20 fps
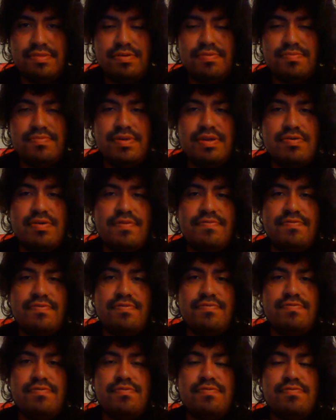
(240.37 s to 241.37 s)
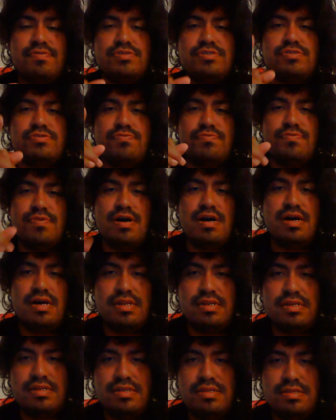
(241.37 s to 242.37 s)
Don't be grateful for what you
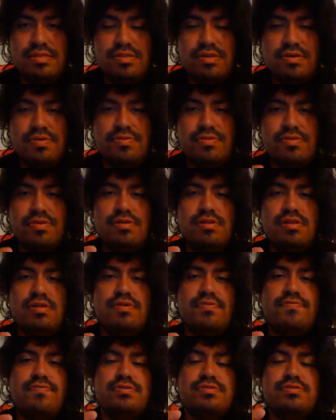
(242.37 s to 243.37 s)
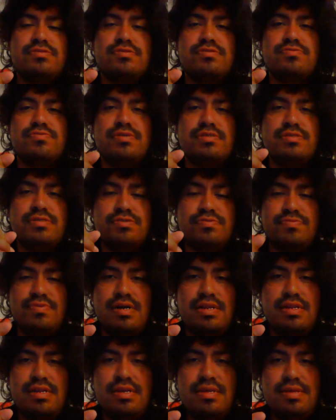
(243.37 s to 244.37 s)
want. Don't go look for towards what you
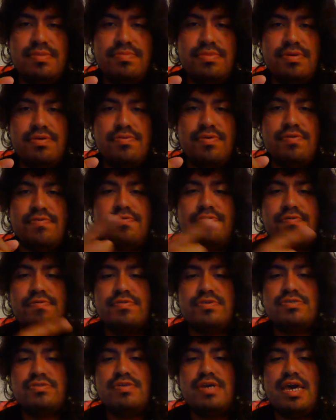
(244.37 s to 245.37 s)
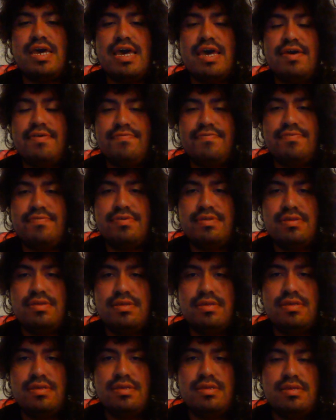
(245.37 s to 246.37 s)
want. Be grateful for what you have.
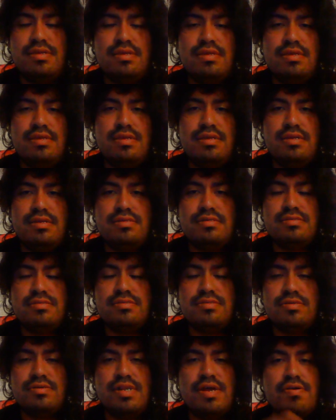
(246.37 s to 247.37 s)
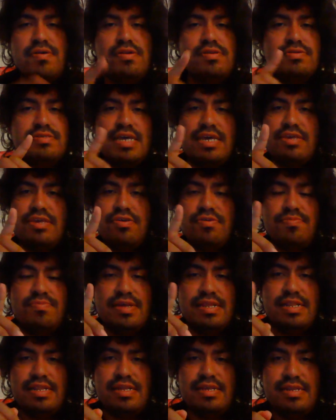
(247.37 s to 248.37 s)
Don't ever lose that
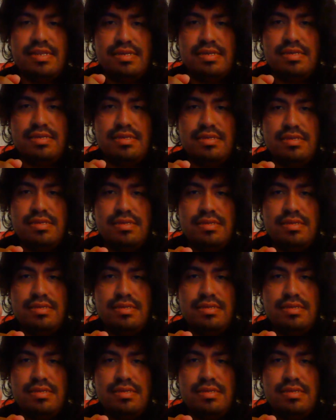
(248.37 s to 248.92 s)
humility.